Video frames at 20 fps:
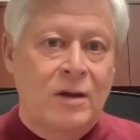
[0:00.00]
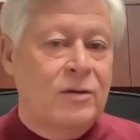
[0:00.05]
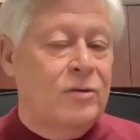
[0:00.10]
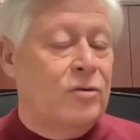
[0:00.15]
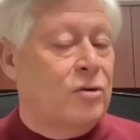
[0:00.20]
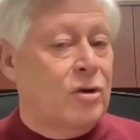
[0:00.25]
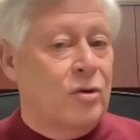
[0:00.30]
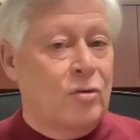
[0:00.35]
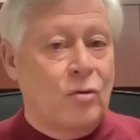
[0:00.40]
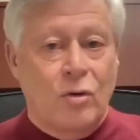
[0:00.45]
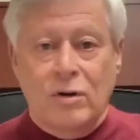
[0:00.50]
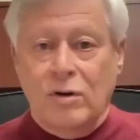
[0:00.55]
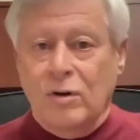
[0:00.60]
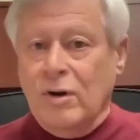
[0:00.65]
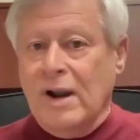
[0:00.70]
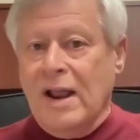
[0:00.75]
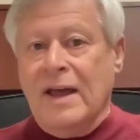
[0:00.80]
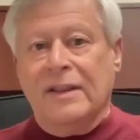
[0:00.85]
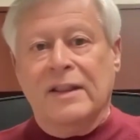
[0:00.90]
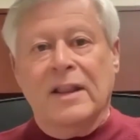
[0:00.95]
You could order
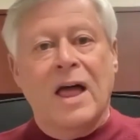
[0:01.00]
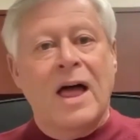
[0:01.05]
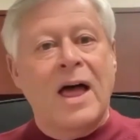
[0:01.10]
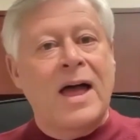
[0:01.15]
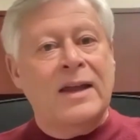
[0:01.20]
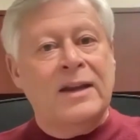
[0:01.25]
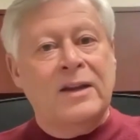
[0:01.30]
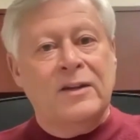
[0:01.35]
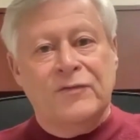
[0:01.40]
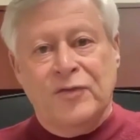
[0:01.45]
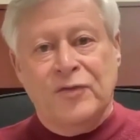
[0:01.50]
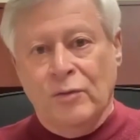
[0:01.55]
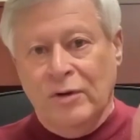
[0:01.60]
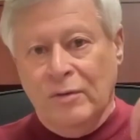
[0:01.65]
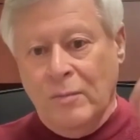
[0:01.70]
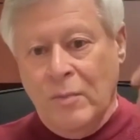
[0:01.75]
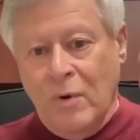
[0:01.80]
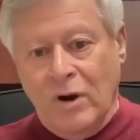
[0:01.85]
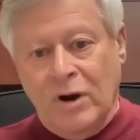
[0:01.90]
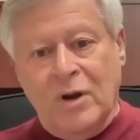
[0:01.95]
it online. If you're in a
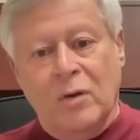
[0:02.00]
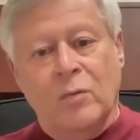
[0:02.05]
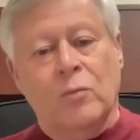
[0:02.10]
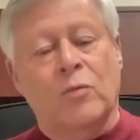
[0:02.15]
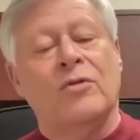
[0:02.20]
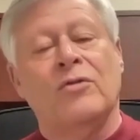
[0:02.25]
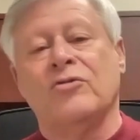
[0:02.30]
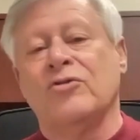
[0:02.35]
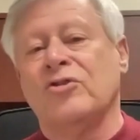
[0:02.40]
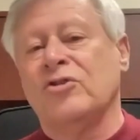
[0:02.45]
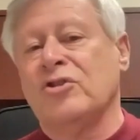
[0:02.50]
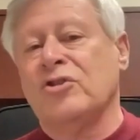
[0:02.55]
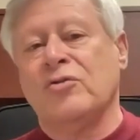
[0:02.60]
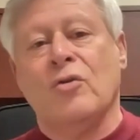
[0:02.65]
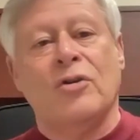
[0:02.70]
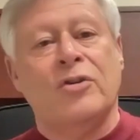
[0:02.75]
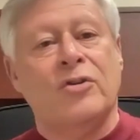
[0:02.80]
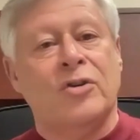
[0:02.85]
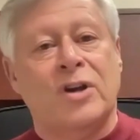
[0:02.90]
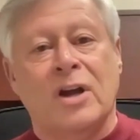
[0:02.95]
market where there's a
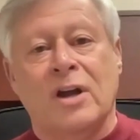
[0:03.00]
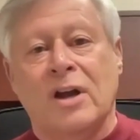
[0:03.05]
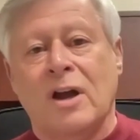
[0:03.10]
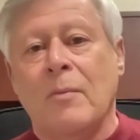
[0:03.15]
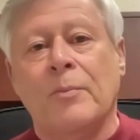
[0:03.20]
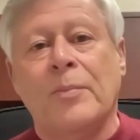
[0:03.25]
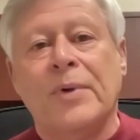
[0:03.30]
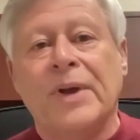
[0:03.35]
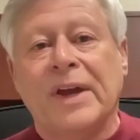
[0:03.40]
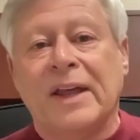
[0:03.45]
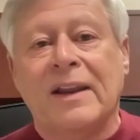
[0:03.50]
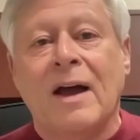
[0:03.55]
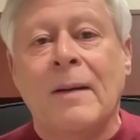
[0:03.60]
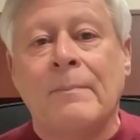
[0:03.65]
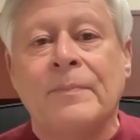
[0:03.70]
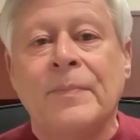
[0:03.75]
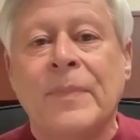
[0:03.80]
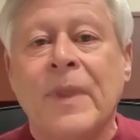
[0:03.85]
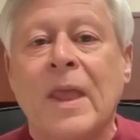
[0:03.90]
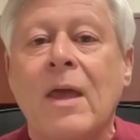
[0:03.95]
store, you can come pick it
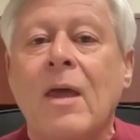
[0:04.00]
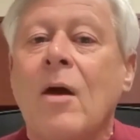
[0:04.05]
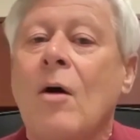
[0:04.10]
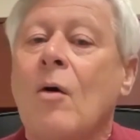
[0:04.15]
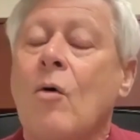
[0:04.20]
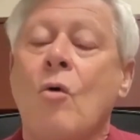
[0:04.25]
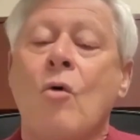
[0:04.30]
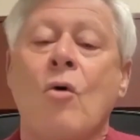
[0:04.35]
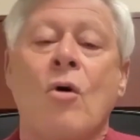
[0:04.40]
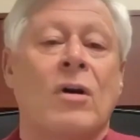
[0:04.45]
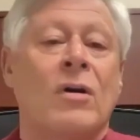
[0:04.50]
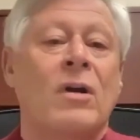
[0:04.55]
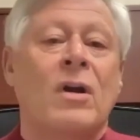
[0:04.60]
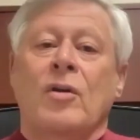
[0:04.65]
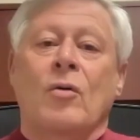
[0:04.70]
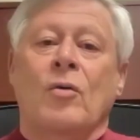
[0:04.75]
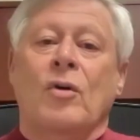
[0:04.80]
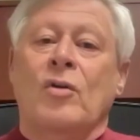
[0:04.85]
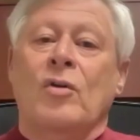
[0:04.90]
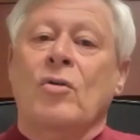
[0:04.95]
up, or
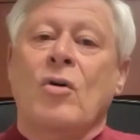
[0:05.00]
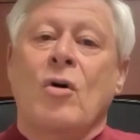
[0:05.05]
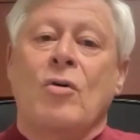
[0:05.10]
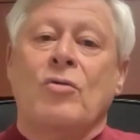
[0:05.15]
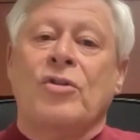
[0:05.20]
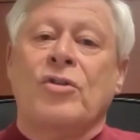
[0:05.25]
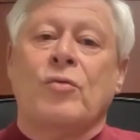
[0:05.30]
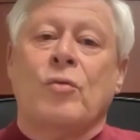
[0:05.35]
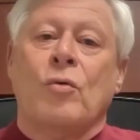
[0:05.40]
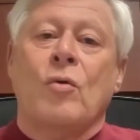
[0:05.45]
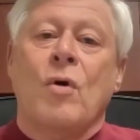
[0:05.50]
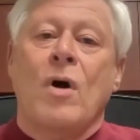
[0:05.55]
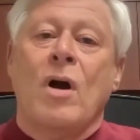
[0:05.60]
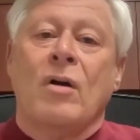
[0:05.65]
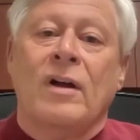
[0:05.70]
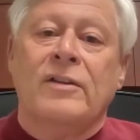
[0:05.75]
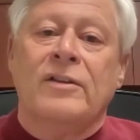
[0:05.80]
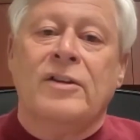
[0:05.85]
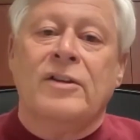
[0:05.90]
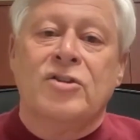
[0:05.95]
it'll go through
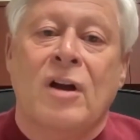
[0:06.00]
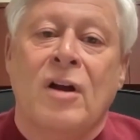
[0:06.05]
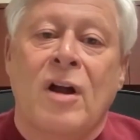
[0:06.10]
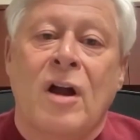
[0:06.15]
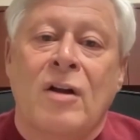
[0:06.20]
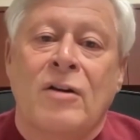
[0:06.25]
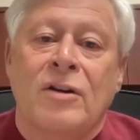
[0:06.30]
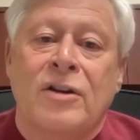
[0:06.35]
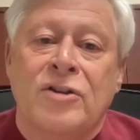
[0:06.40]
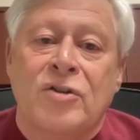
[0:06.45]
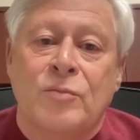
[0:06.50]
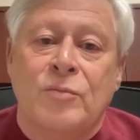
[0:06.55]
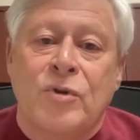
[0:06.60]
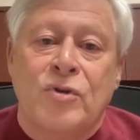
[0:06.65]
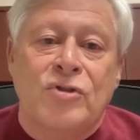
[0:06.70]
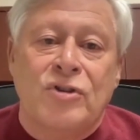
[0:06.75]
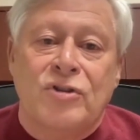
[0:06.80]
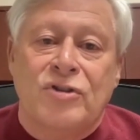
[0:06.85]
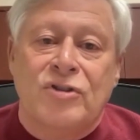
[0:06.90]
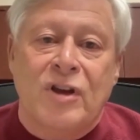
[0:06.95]
our, dist- our
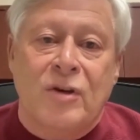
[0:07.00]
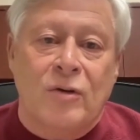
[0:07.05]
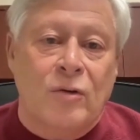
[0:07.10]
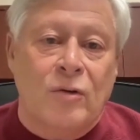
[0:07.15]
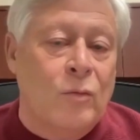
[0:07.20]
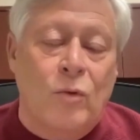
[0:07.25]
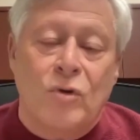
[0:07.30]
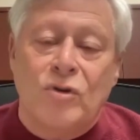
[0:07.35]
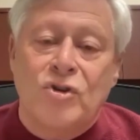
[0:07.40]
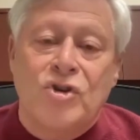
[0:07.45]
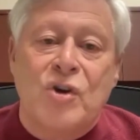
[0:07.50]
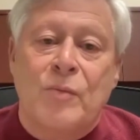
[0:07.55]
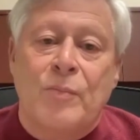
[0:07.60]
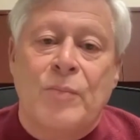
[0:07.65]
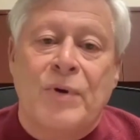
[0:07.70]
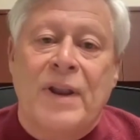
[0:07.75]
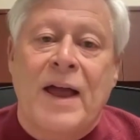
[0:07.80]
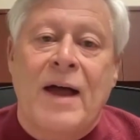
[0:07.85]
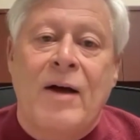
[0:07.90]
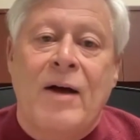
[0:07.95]
distribution center and we'll ship
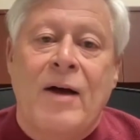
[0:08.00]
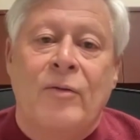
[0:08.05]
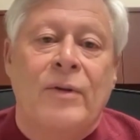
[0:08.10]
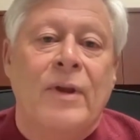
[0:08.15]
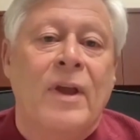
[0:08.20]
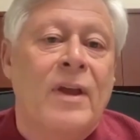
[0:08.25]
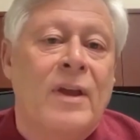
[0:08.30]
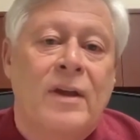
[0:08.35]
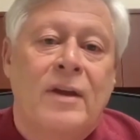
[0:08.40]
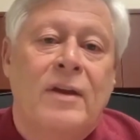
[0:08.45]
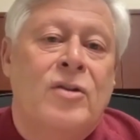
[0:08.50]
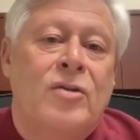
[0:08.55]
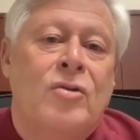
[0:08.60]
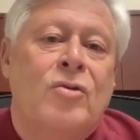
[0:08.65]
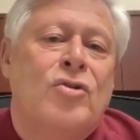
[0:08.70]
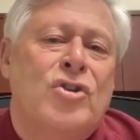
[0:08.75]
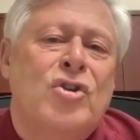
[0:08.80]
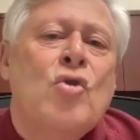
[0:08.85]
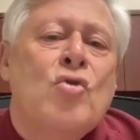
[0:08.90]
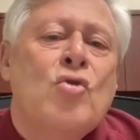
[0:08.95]
it out either
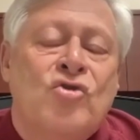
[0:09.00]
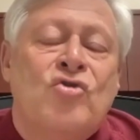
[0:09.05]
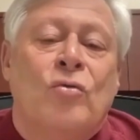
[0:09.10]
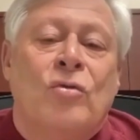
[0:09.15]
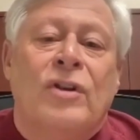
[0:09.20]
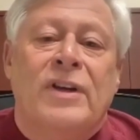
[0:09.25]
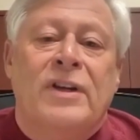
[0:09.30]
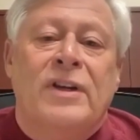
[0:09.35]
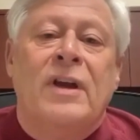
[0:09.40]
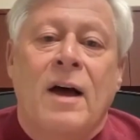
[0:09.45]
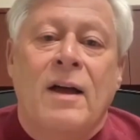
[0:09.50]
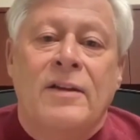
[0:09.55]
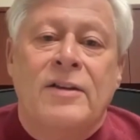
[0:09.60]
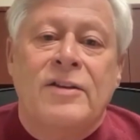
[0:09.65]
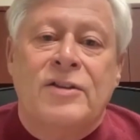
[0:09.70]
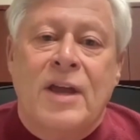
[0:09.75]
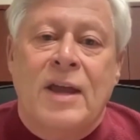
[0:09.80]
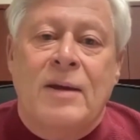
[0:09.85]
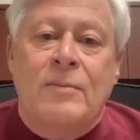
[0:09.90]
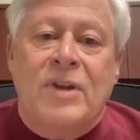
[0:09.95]
usually
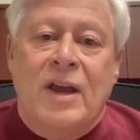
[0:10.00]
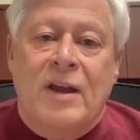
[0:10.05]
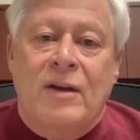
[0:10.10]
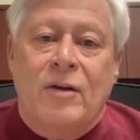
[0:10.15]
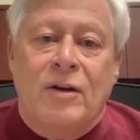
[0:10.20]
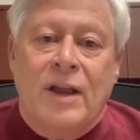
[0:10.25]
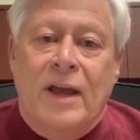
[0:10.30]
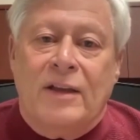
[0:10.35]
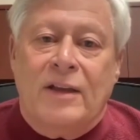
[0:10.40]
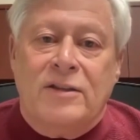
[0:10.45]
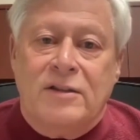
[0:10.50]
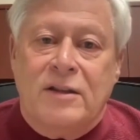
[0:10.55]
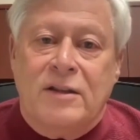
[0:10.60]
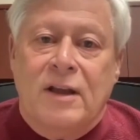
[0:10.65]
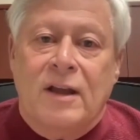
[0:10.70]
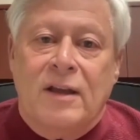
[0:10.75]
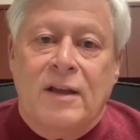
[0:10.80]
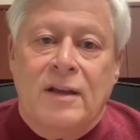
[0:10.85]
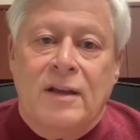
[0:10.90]
same day or next day.